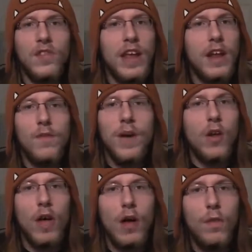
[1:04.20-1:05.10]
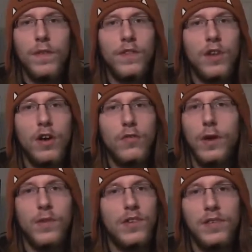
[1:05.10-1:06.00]
state of mental health in this country
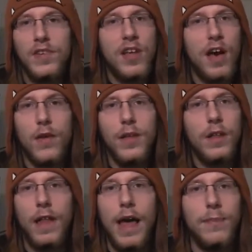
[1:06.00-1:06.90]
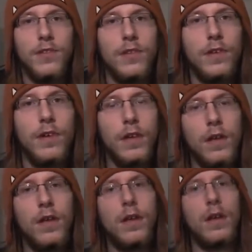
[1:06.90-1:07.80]
ever since the economy collapsed?
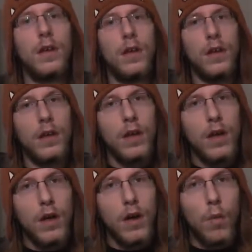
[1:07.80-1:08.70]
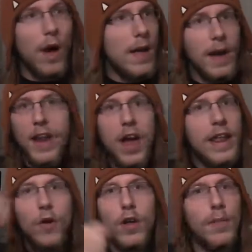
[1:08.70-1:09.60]
Why am I not
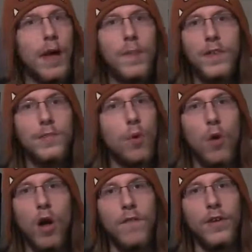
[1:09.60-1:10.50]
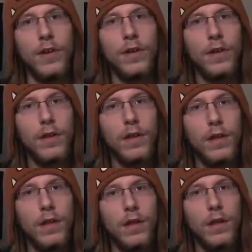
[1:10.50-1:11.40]
hearing about this more often?
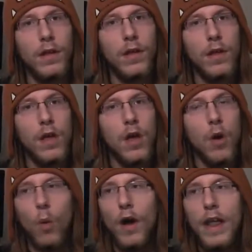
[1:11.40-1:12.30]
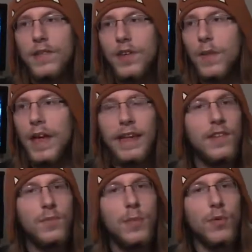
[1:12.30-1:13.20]
What is it that
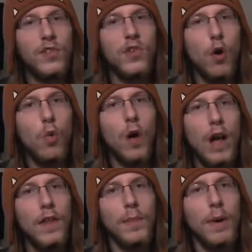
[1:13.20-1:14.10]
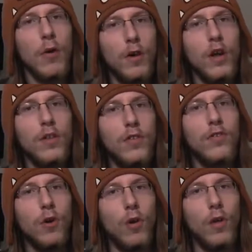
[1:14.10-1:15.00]
gets people so riled up about gun
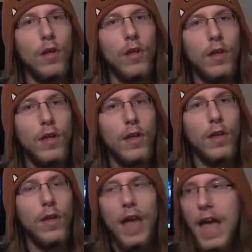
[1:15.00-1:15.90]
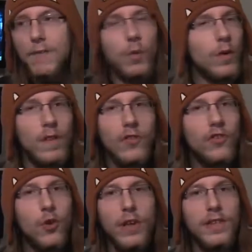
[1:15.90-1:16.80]
control after one of these
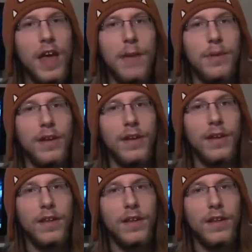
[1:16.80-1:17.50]
shootings happened?